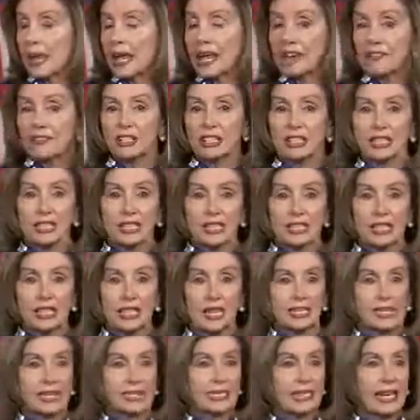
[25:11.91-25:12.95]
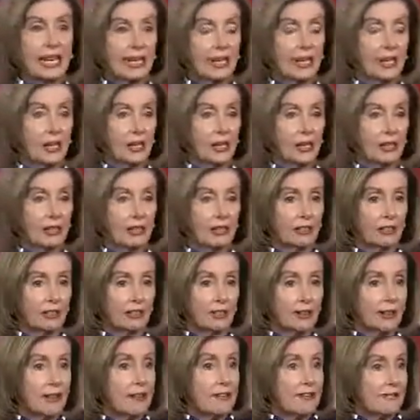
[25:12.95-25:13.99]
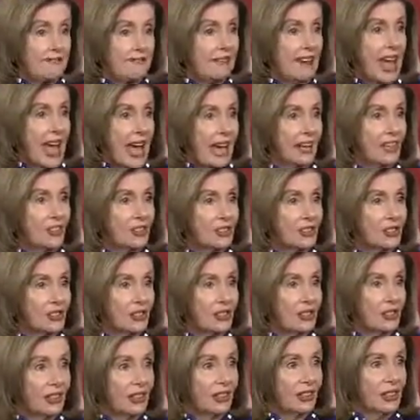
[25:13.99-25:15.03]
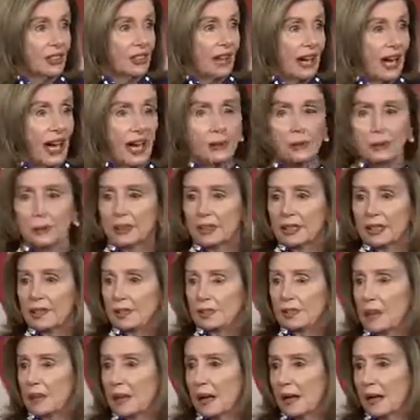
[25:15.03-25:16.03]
evidence, data, and facts. I wouldn't